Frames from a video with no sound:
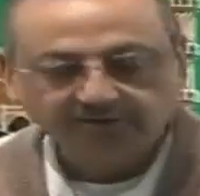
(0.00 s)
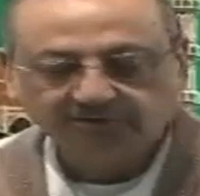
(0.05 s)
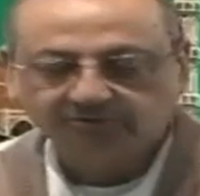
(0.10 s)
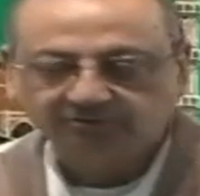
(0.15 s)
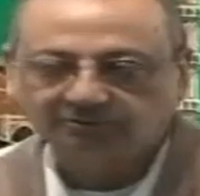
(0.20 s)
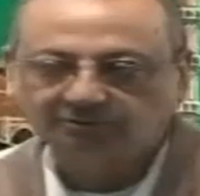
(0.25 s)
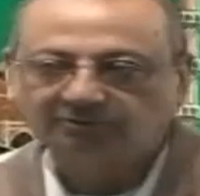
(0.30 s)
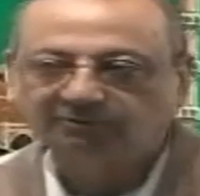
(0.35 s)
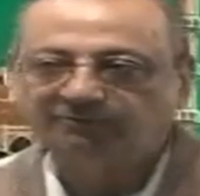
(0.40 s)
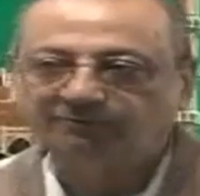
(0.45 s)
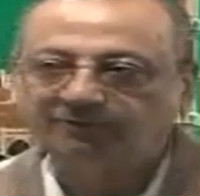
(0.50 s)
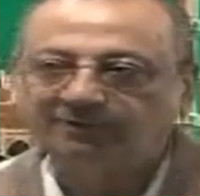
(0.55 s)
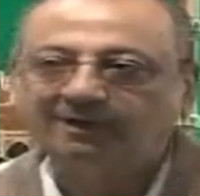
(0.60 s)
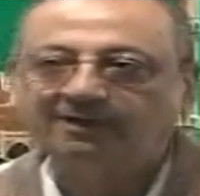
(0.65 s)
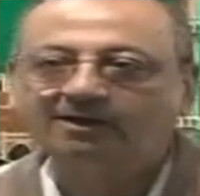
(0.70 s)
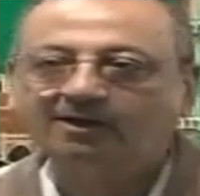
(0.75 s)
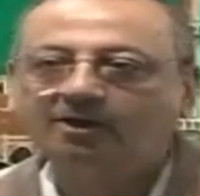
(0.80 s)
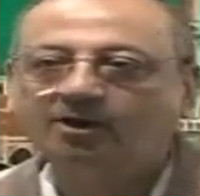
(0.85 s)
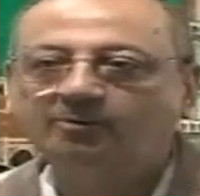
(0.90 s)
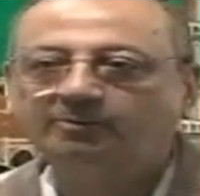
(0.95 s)
So if you
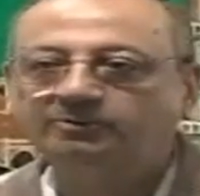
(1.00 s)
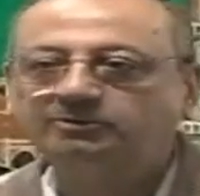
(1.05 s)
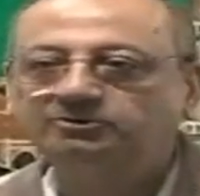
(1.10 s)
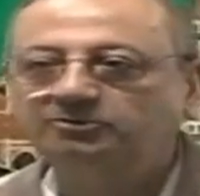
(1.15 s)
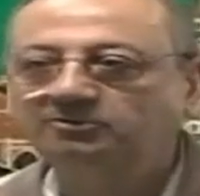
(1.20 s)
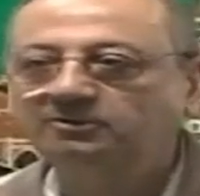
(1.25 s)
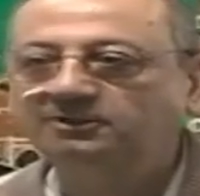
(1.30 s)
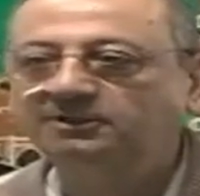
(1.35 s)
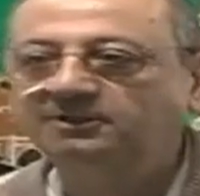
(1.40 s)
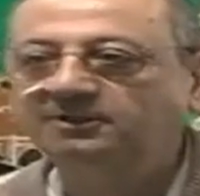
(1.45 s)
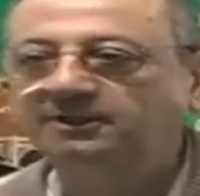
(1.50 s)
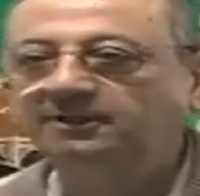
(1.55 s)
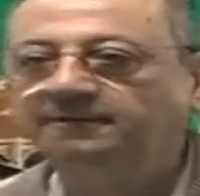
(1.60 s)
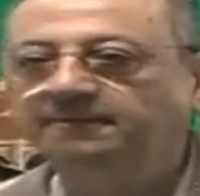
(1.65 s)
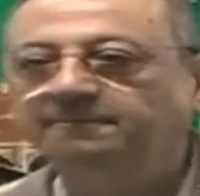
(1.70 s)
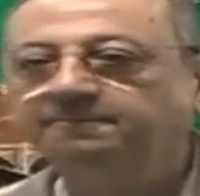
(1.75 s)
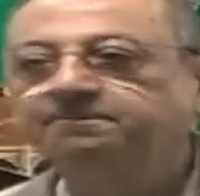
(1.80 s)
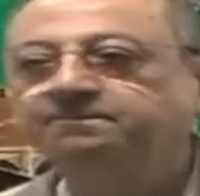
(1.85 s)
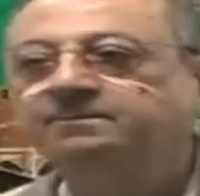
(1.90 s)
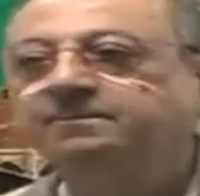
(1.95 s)
get an opportunity,
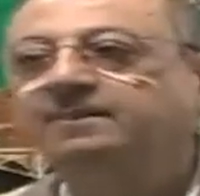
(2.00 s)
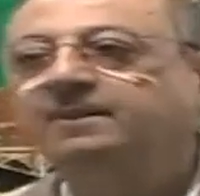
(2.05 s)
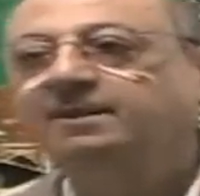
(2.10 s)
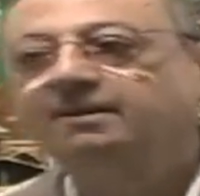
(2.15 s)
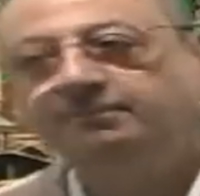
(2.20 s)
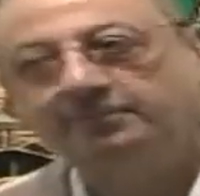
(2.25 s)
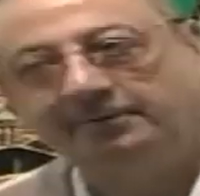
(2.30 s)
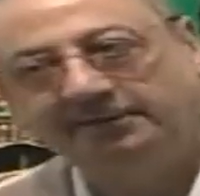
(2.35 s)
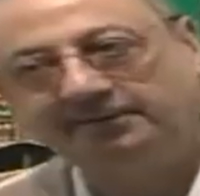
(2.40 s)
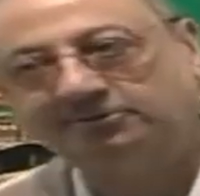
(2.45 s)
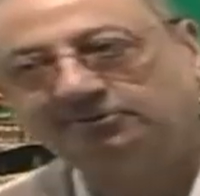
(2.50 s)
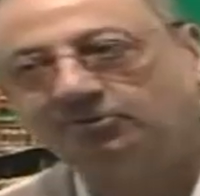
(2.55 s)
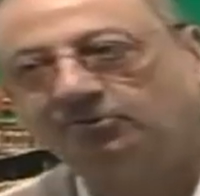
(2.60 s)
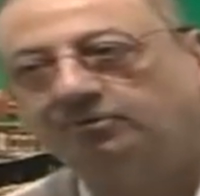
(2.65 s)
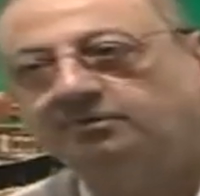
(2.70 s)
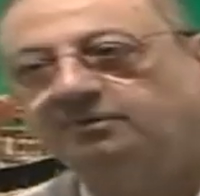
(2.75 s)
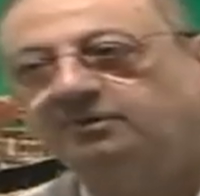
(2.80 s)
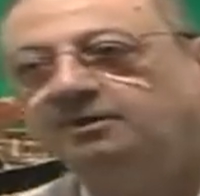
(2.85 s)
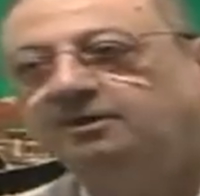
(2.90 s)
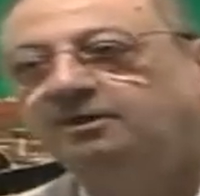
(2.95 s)
please
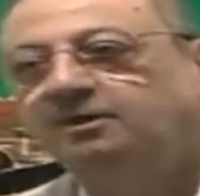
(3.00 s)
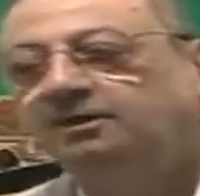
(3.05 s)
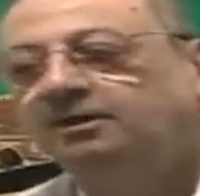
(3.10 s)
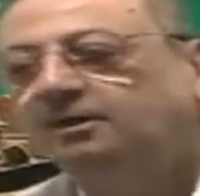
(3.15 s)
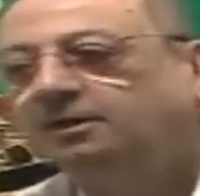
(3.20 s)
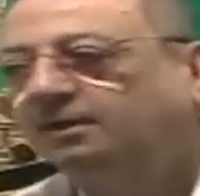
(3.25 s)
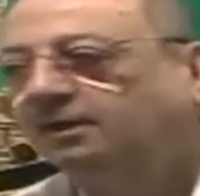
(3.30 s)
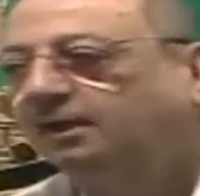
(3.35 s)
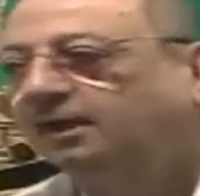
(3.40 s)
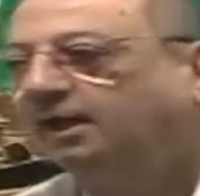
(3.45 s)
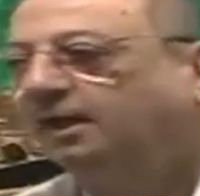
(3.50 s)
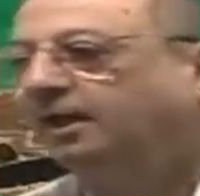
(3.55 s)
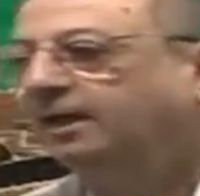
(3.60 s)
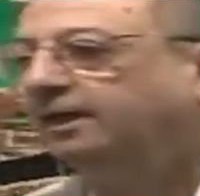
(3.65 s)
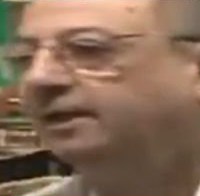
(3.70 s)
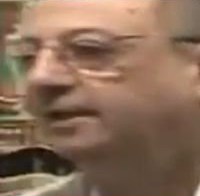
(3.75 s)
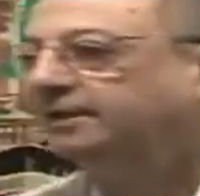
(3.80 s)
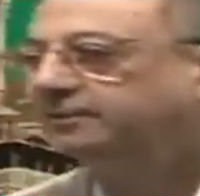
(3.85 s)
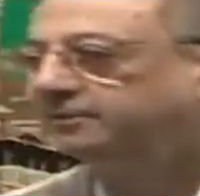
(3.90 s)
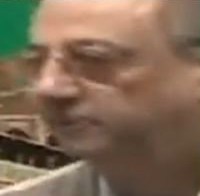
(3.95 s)
look
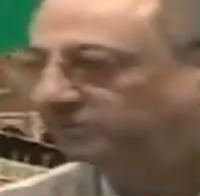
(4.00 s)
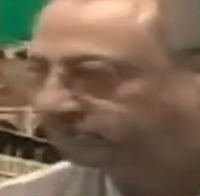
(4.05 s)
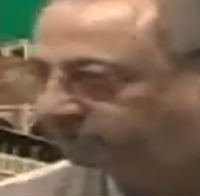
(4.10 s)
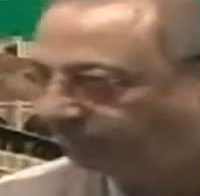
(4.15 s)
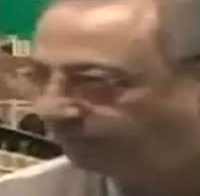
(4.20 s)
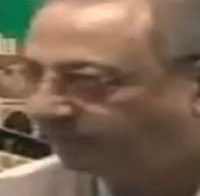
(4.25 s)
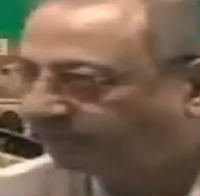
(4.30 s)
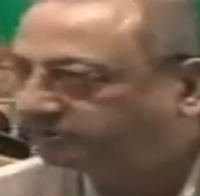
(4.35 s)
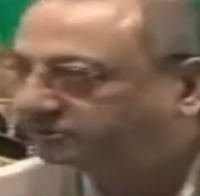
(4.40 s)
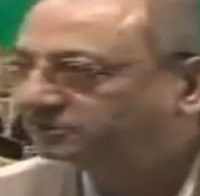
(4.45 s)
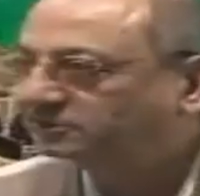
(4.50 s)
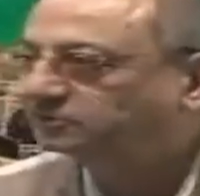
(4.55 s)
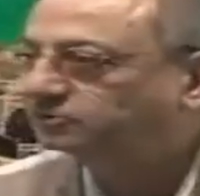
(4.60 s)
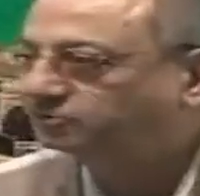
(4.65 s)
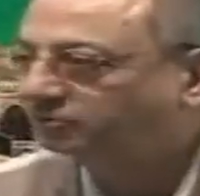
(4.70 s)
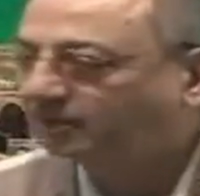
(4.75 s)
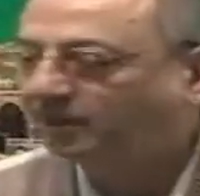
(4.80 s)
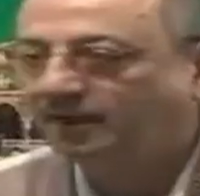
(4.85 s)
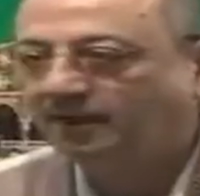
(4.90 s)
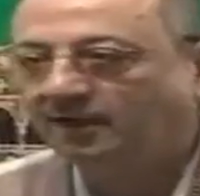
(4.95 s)
uh, this verse in
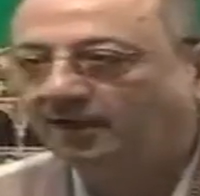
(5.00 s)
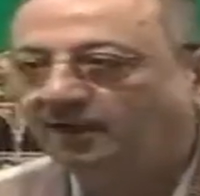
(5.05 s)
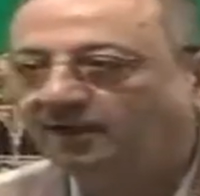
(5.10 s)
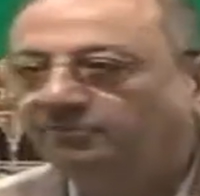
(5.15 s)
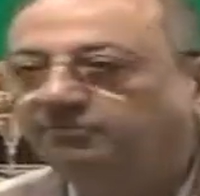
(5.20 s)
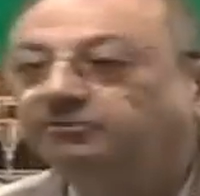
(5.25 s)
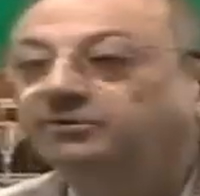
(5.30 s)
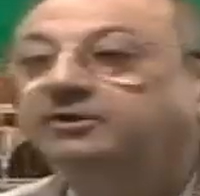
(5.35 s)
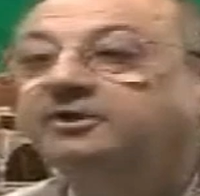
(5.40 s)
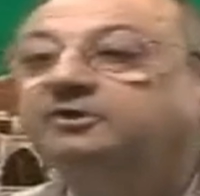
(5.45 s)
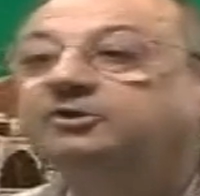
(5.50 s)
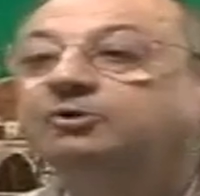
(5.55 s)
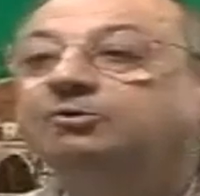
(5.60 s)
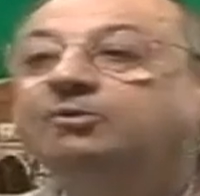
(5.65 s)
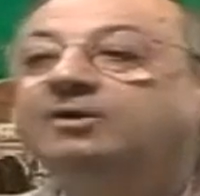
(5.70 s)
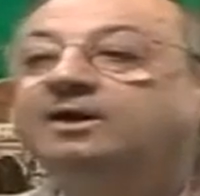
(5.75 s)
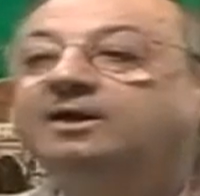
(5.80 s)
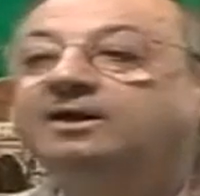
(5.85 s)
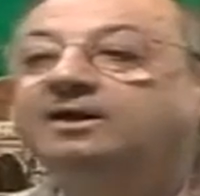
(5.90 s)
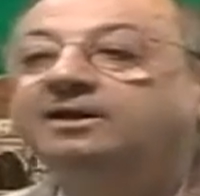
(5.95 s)
Surah Kahf. You
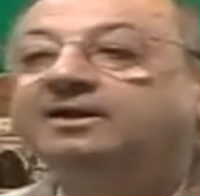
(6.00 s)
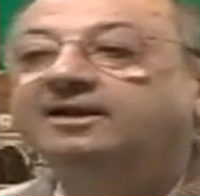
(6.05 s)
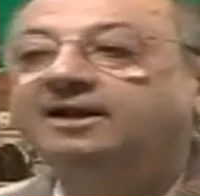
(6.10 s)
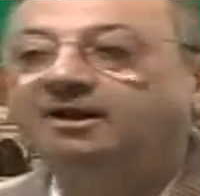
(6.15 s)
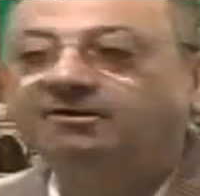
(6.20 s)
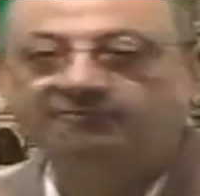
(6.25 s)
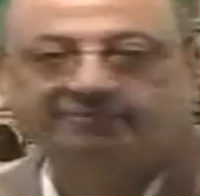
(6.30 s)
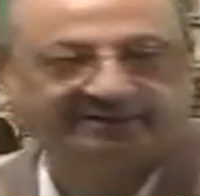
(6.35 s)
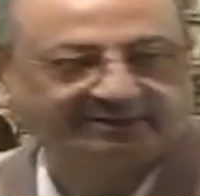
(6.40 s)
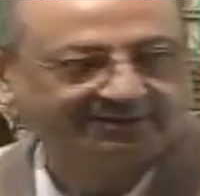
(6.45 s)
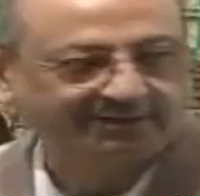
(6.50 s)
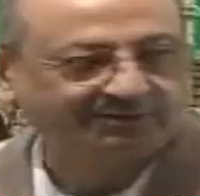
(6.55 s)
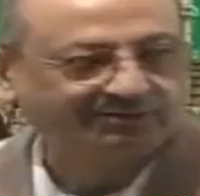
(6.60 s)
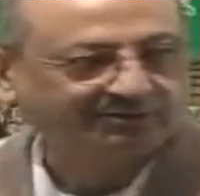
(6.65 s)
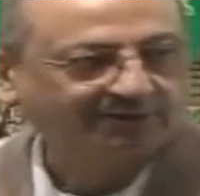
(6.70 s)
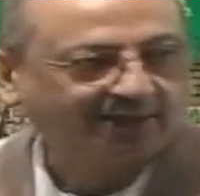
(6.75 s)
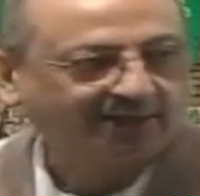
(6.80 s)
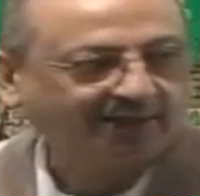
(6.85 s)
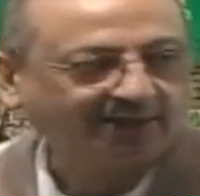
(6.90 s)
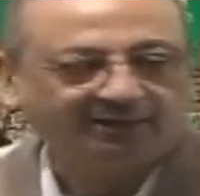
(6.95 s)
will love it
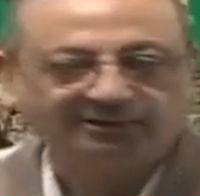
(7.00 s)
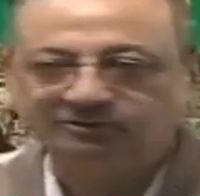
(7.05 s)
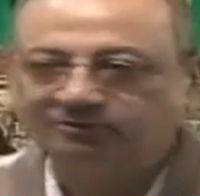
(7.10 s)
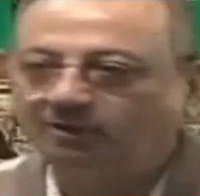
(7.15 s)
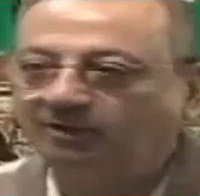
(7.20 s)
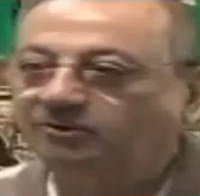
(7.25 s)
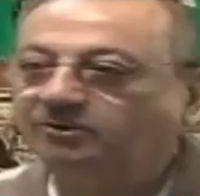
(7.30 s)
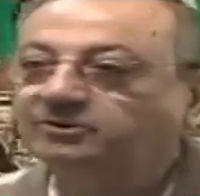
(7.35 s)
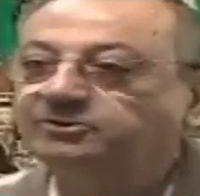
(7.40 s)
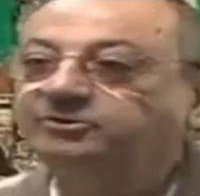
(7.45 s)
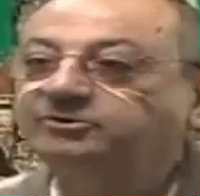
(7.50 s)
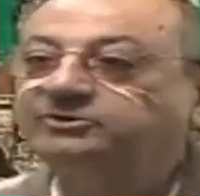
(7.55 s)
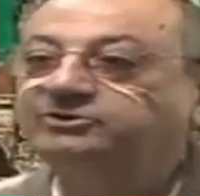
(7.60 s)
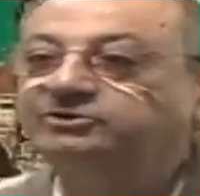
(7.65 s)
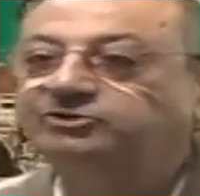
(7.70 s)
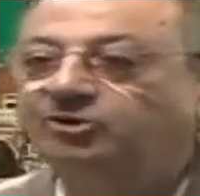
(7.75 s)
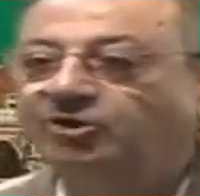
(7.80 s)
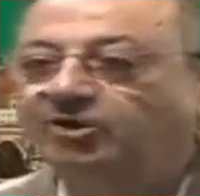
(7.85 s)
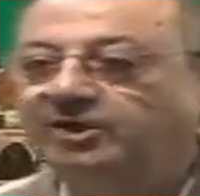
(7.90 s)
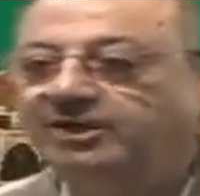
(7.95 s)
inshallah. You are going to
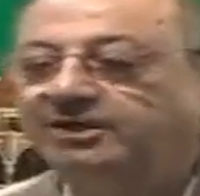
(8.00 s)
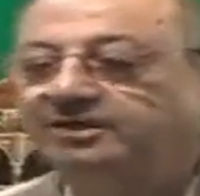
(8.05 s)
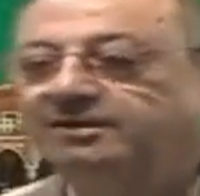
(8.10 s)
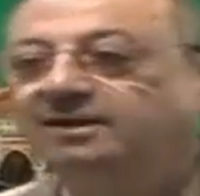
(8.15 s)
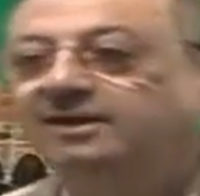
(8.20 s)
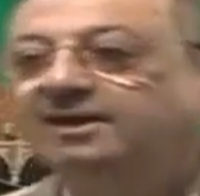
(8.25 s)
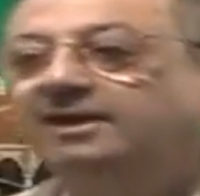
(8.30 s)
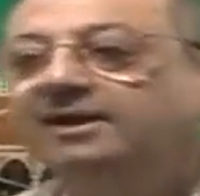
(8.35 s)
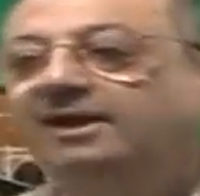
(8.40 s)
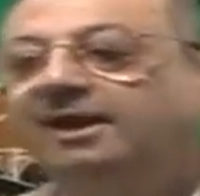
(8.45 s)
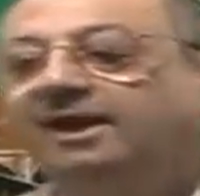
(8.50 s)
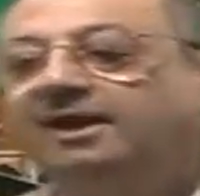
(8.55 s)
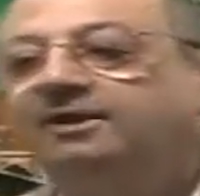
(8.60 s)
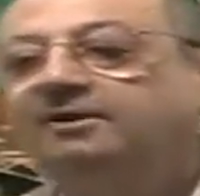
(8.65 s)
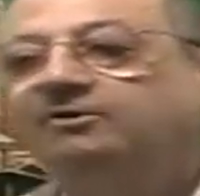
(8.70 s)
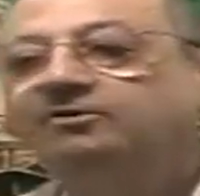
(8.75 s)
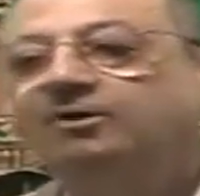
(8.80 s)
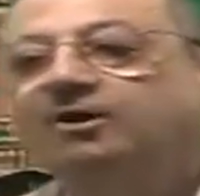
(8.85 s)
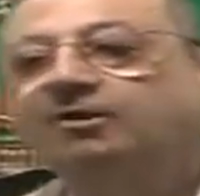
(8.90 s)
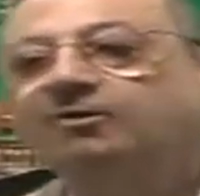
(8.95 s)
enjoy it and
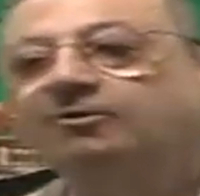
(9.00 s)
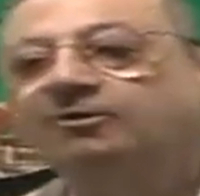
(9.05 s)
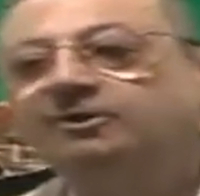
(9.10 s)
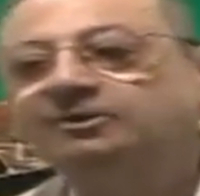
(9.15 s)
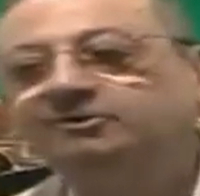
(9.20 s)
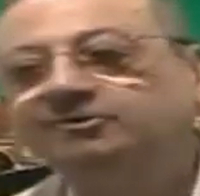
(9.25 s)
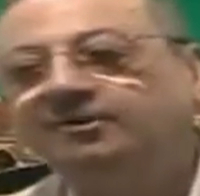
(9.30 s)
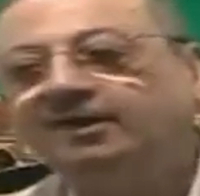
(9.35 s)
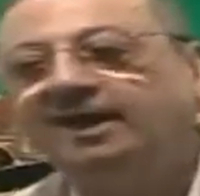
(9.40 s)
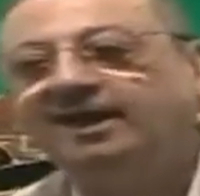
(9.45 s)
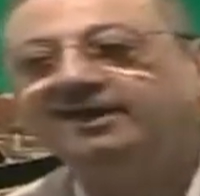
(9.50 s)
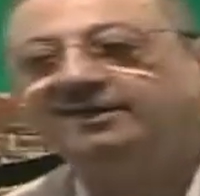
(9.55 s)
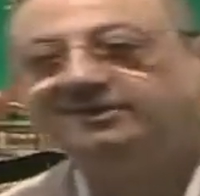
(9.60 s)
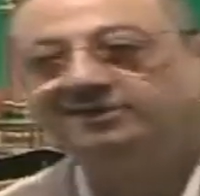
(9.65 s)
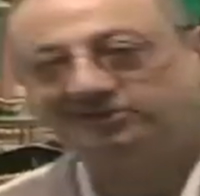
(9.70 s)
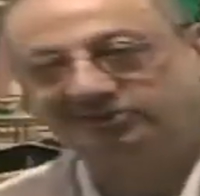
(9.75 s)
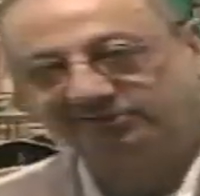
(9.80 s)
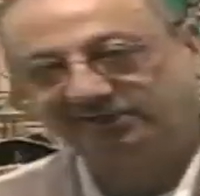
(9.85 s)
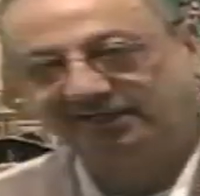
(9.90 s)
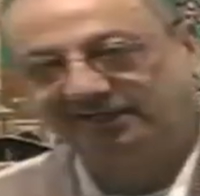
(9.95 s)
you are going to
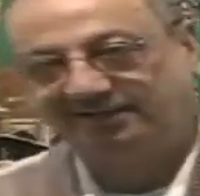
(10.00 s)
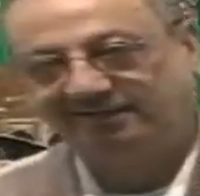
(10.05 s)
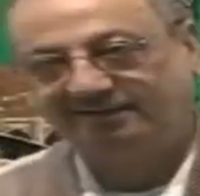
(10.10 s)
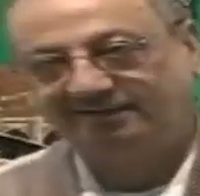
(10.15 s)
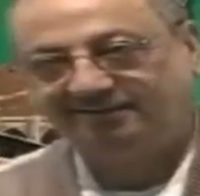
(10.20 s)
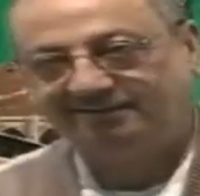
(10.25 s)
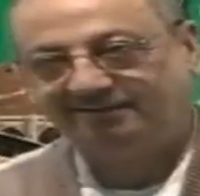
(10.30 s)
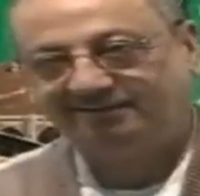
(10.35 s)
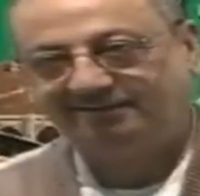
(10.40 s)
understand